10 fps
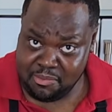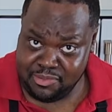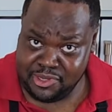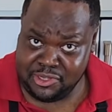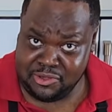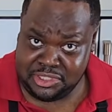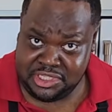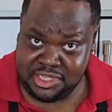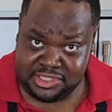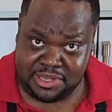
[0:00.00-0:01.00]
blue
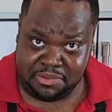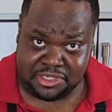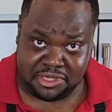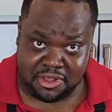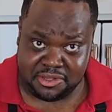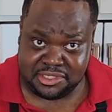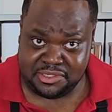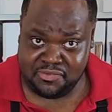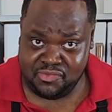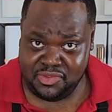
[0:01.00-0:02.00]
cheese dipping sauce.
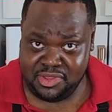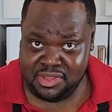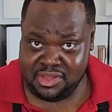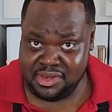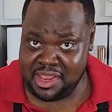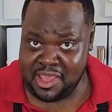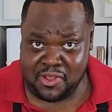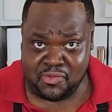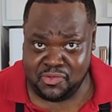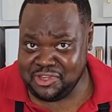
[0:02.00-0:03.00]

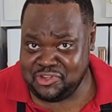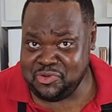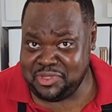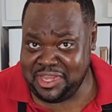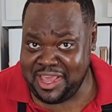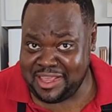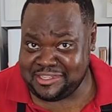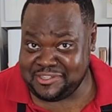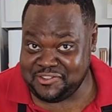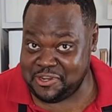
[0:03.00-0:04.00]
Now, the true
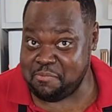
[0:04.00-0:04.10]
test to